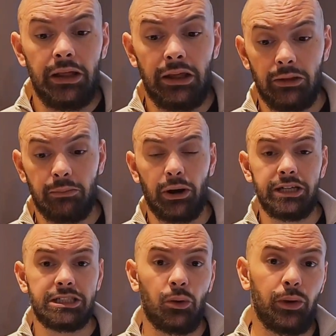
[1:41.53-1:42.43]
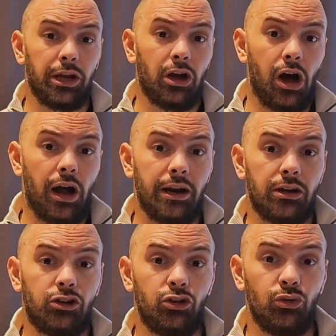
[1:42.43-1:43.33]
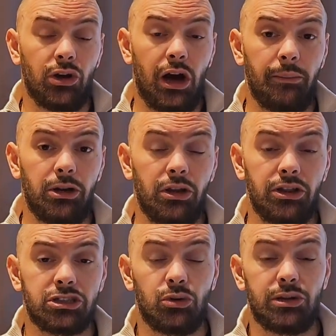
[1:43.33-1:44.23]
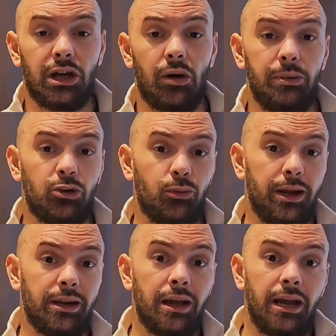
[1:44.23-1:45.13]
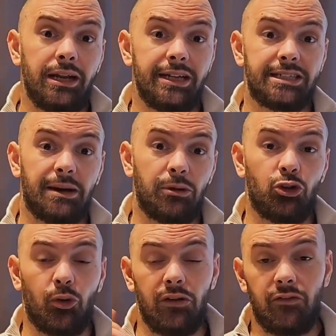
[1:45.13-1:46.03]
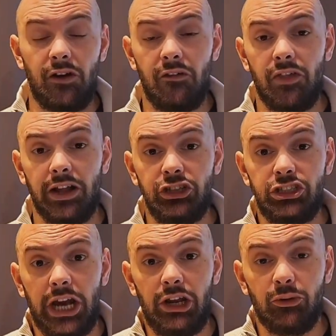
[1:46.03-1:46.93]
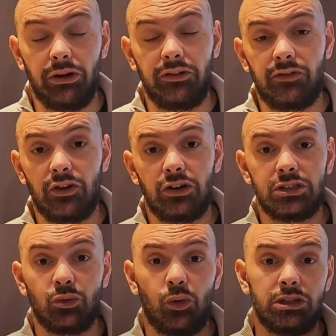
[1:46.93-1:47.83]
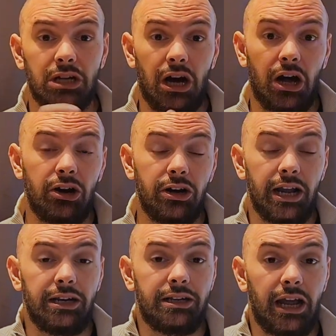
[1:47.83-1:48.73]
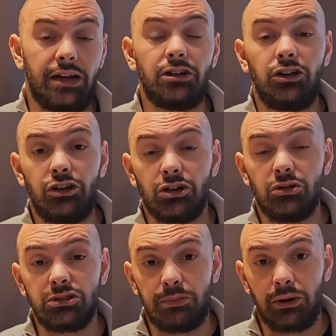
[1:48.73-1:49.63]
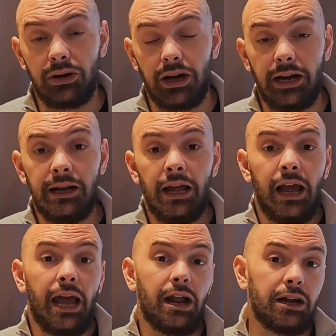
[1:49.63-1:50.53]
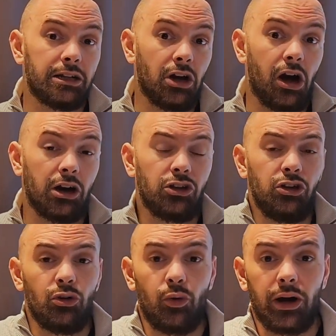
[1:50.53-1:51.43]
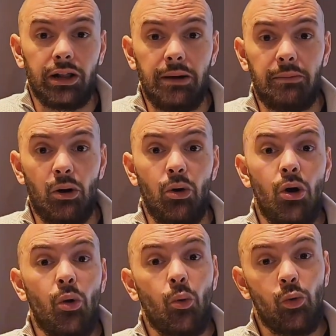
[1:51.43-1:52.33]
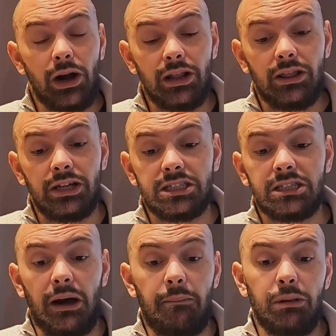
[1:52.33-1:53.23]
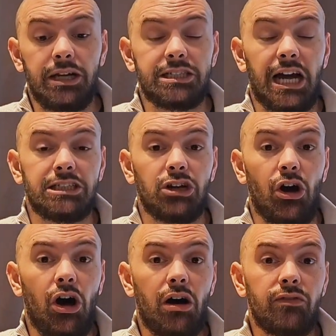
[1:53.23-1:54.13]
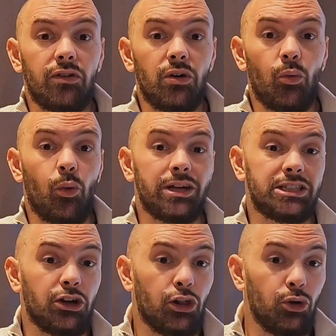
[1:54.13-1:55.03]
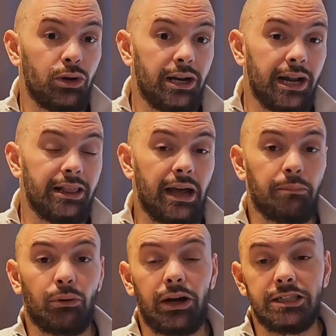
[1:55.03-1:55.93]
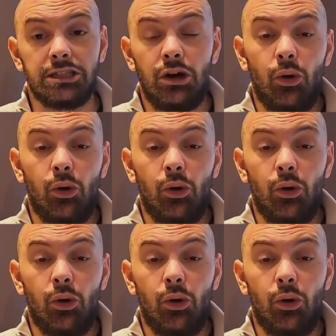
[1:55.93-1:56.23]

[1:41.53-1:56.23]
Now, the price that we got to come into this hotel between December 25th and January 1st was 110 euros per night. And I'm going to talk to you quickly about what this place has to offer, what's included in that price,